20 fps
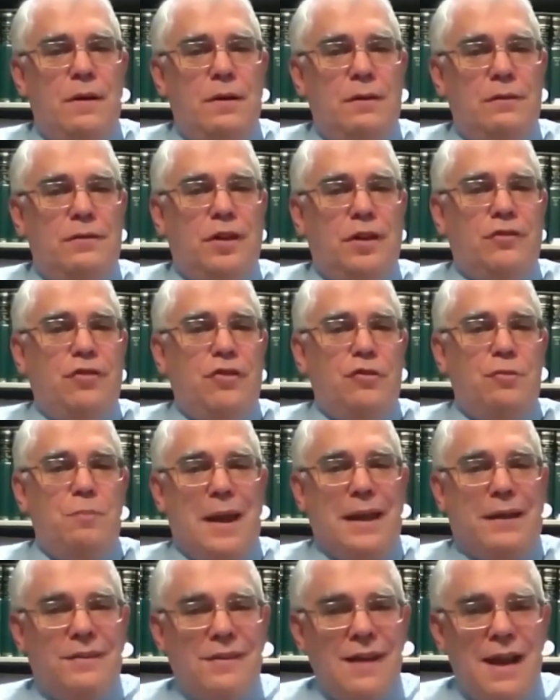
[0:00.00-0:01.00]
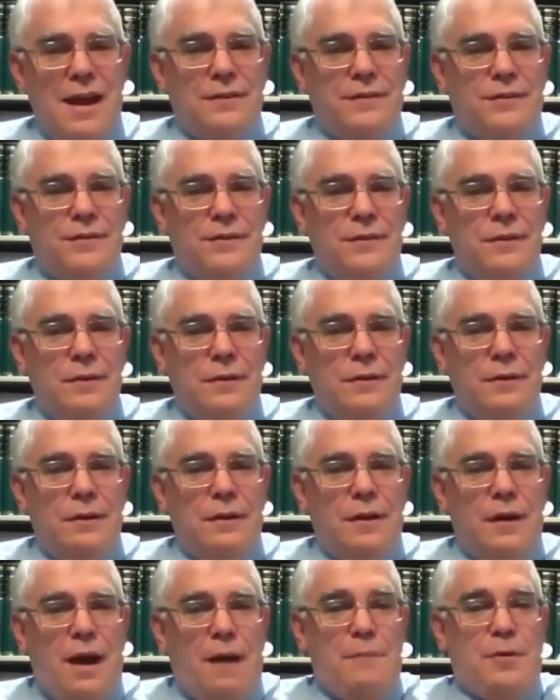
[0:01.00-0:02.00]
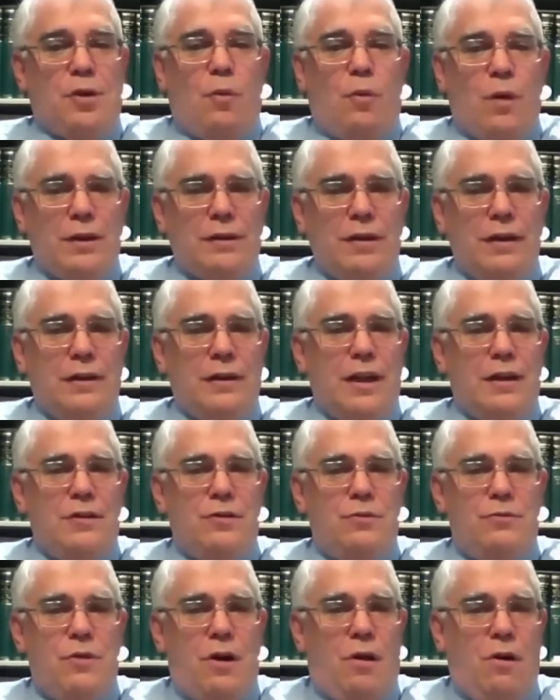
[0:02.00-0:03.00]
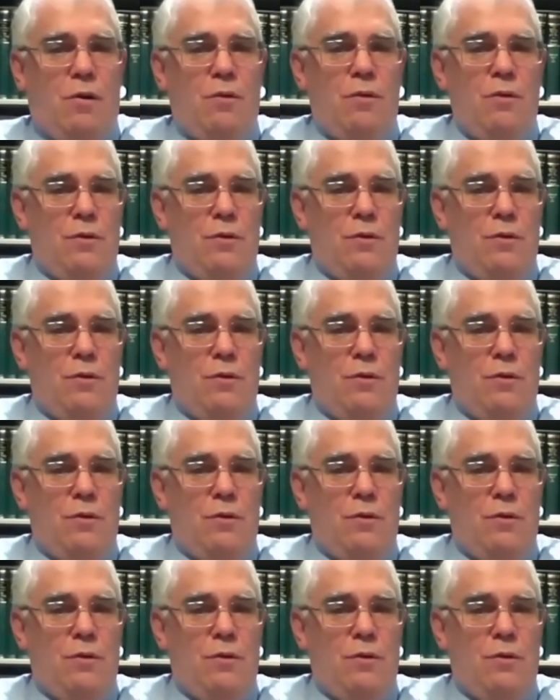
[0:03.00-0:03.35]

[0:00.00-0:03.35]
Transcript: does this make sense? I mean, the one thing that you know